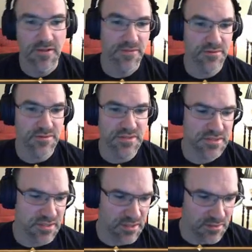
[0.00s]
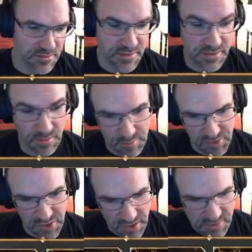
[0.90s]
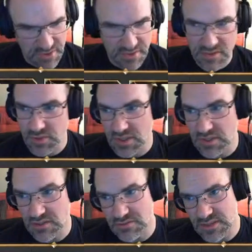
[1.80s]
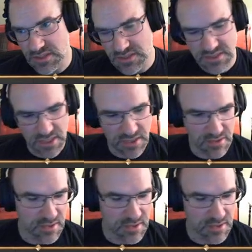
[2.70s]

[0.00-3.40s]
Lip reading: there's this thing called scriptable objects that we can use instead.